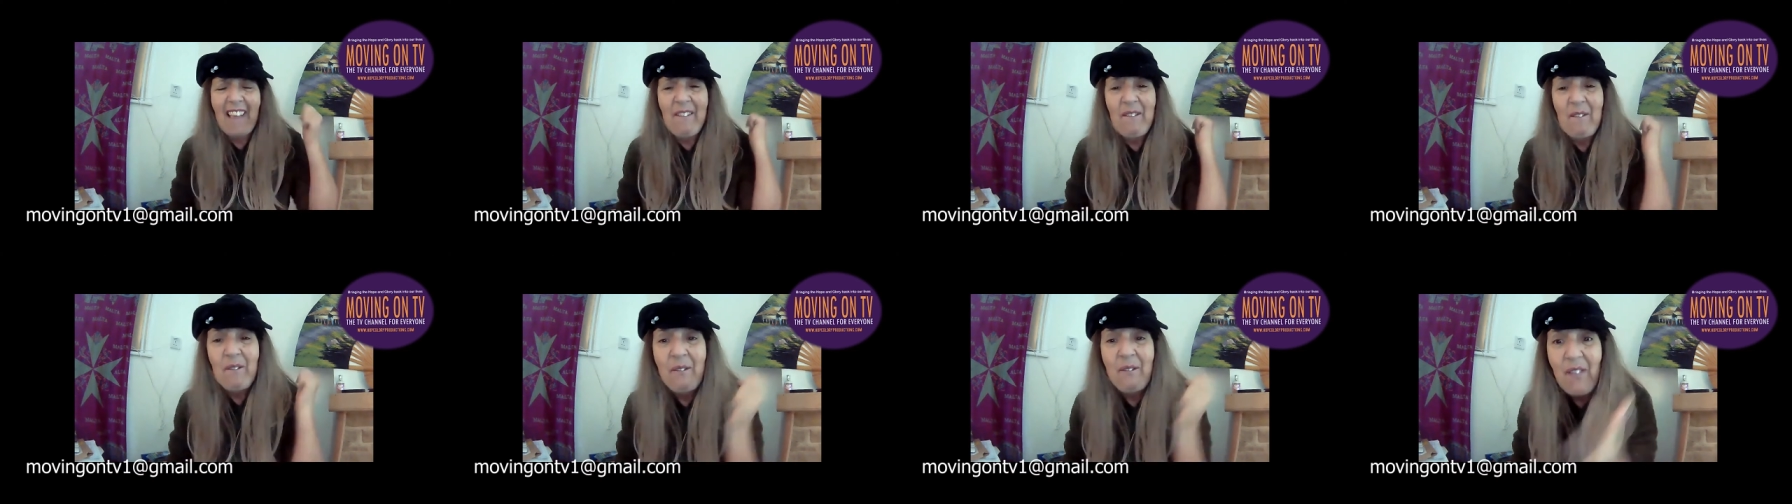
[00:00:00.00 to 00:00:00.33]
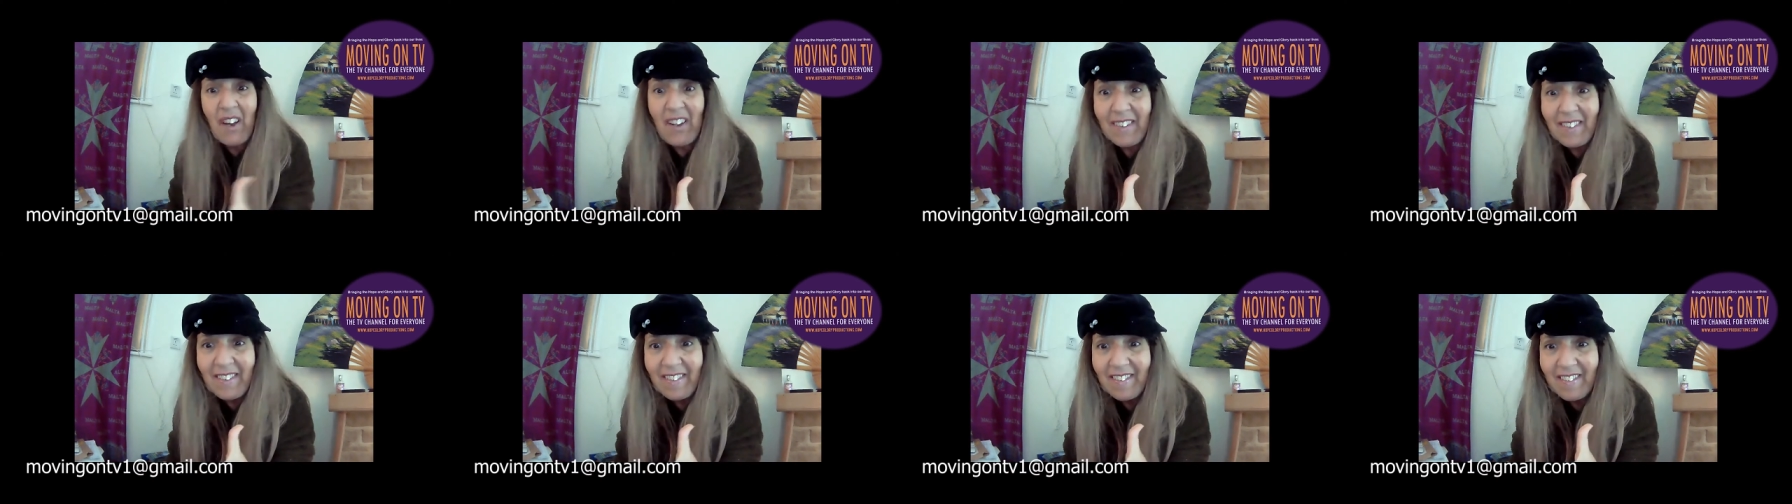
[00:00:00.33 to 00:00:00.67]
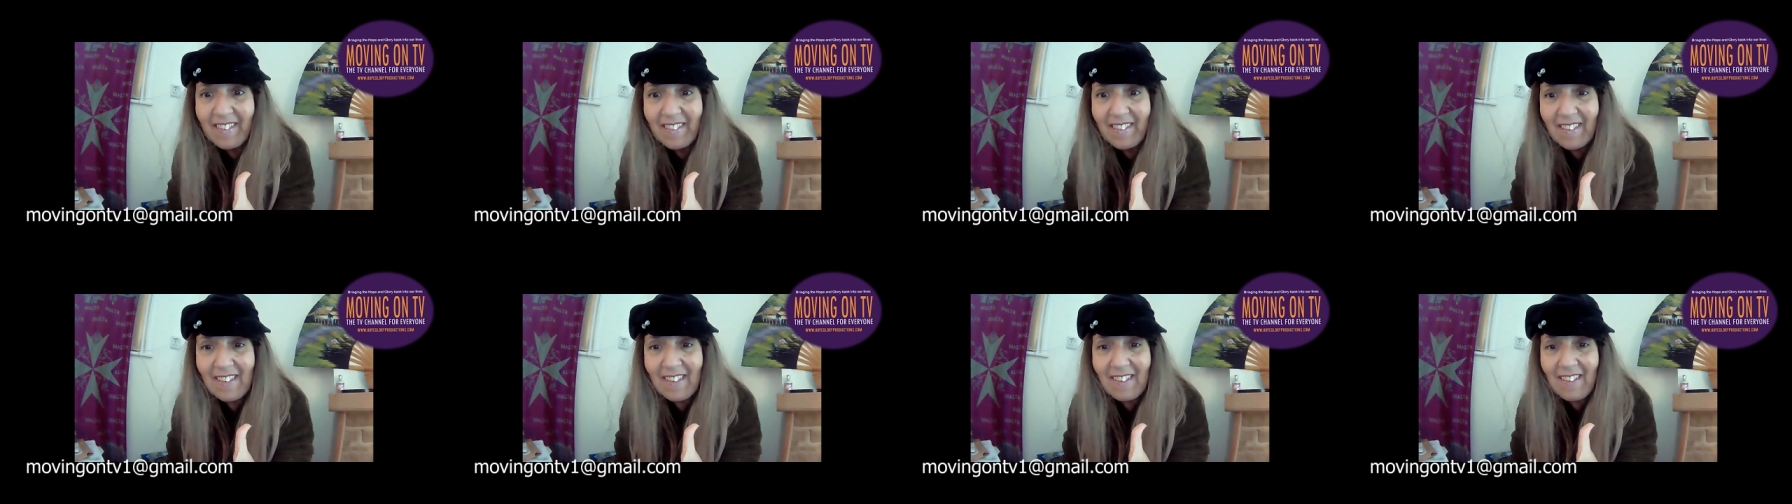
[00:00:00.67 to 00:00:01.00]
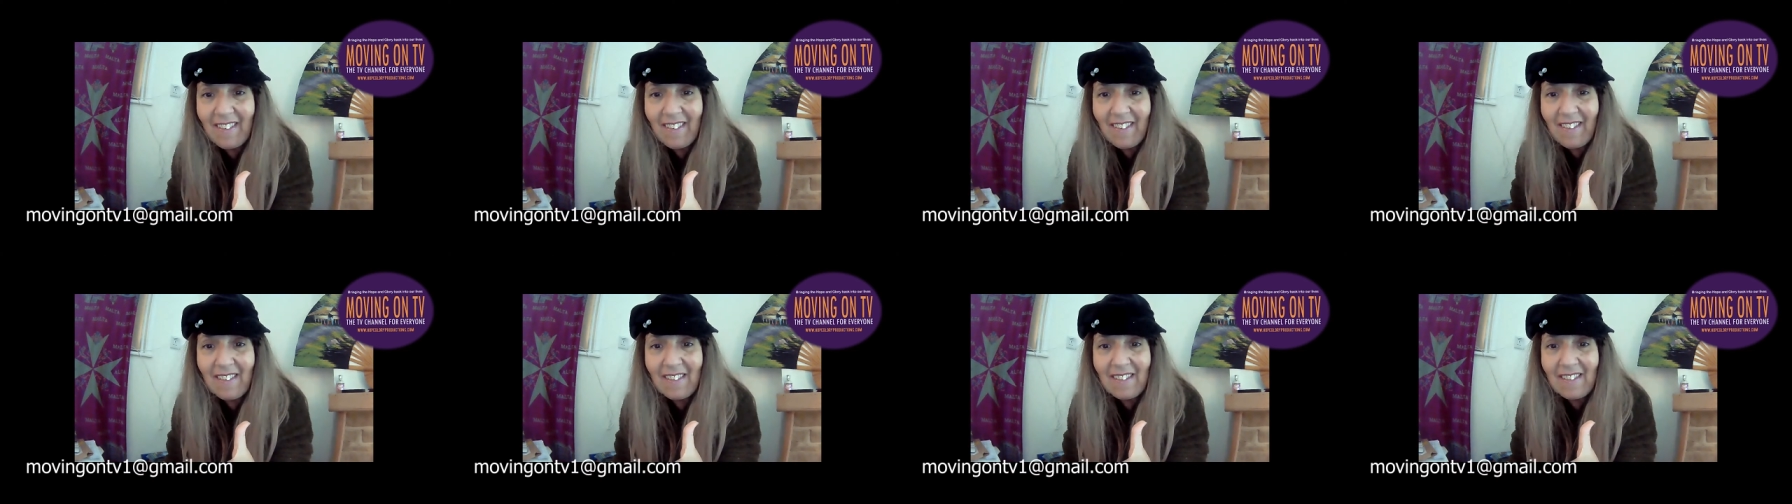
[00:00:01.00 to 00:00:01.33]
and fights.
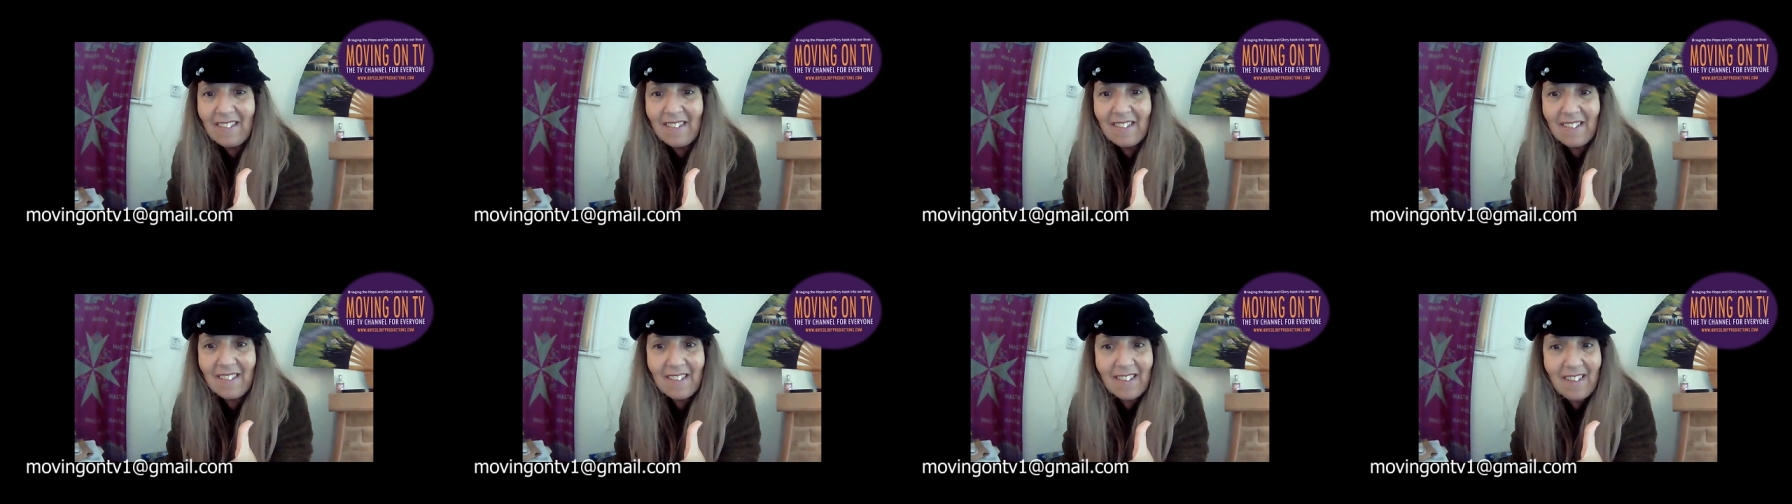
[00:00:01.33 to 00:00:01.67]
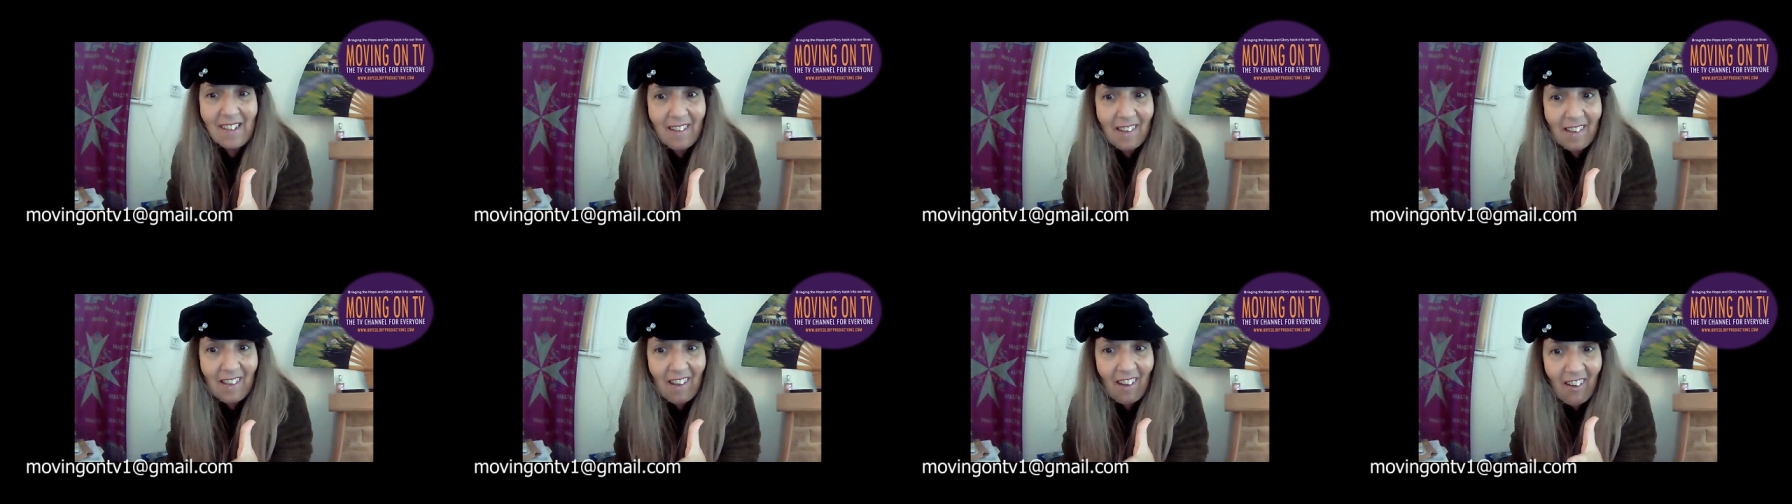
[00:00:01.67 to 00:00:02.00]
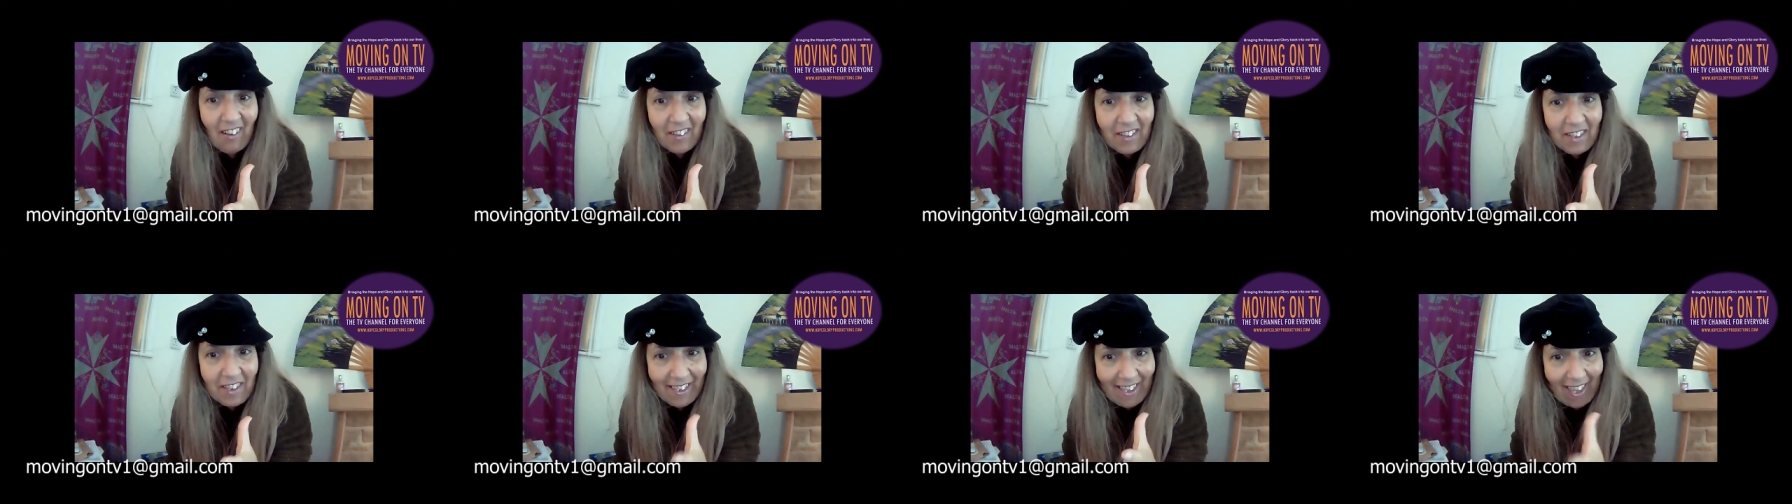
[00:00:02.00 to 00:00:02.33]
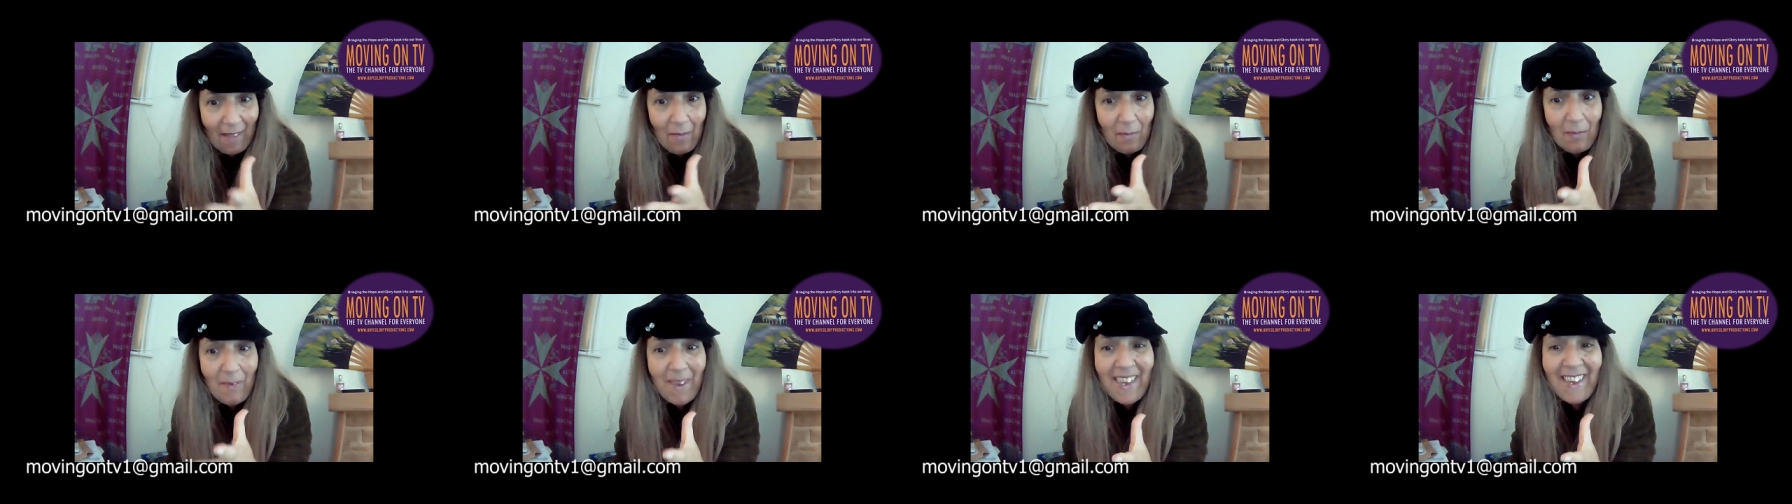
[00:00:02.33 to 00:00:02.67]
Are you
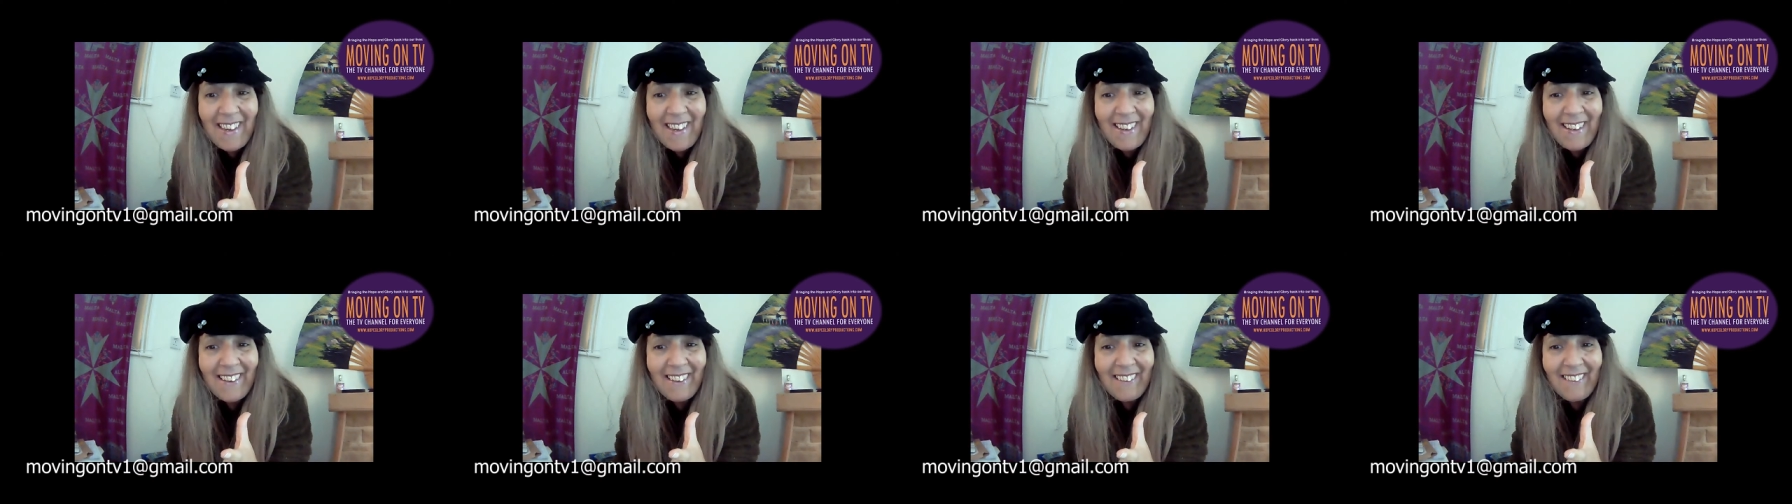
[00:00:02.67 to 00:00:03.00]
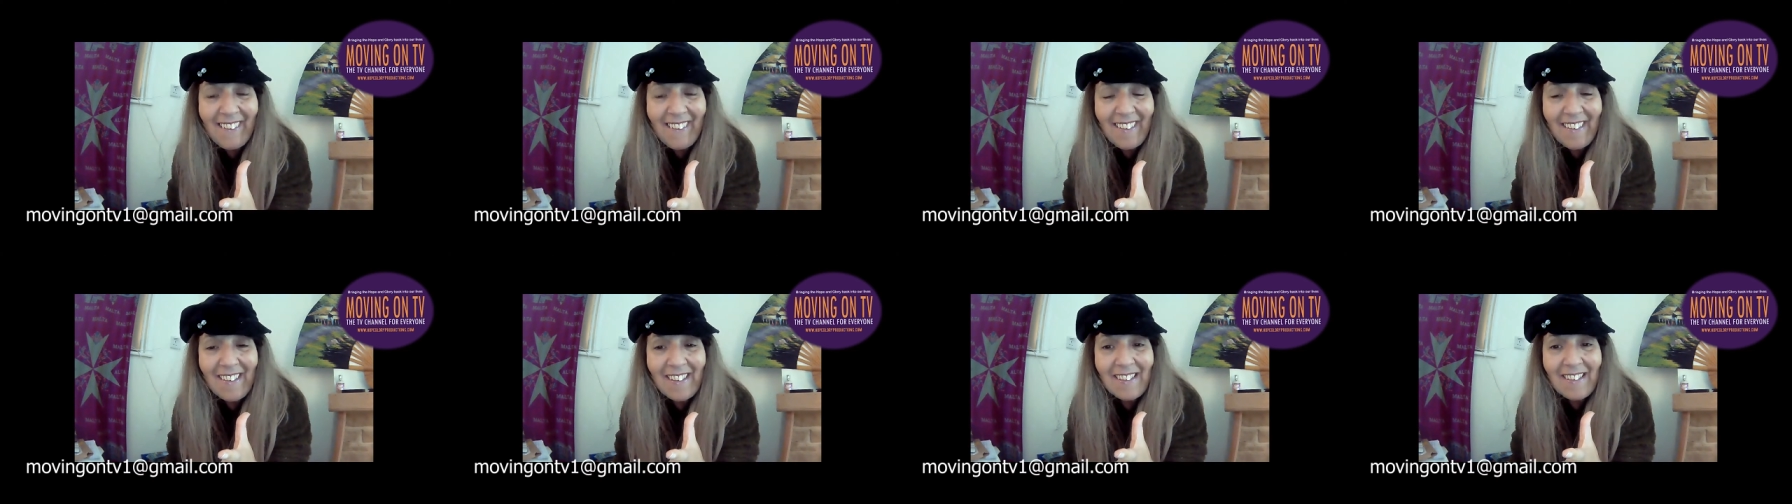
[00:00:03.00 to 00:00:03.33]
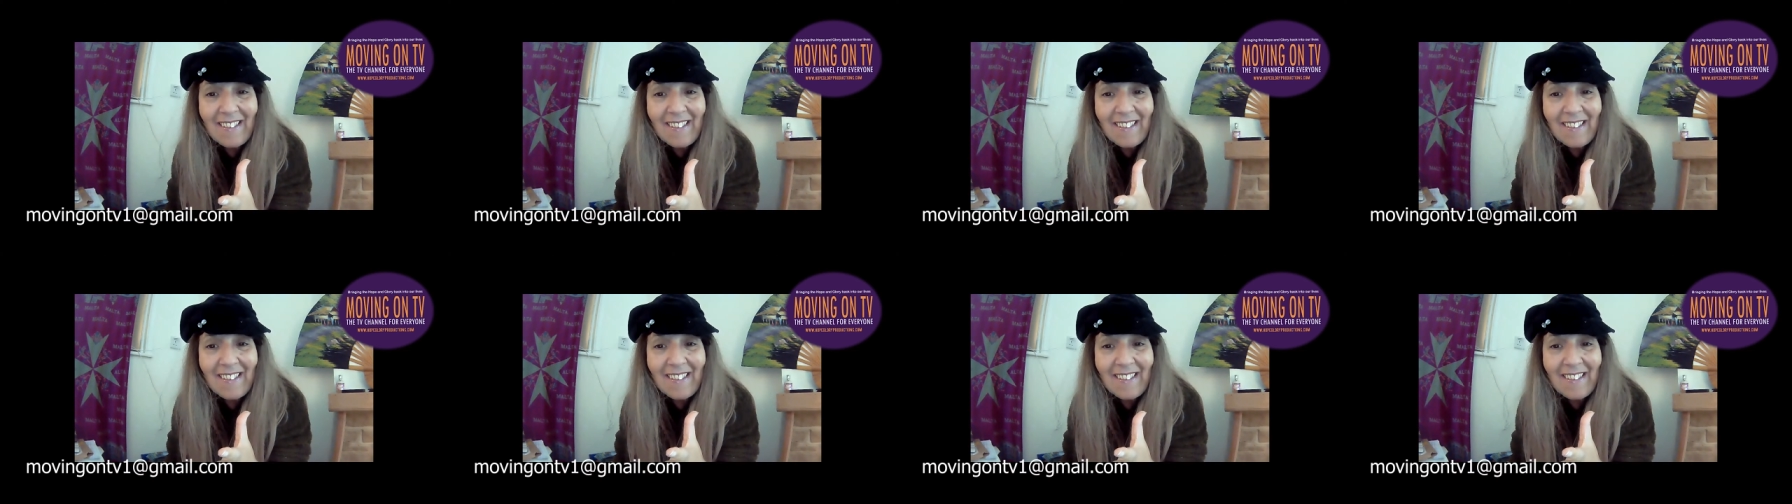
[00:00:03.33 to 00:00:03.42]
getting me here?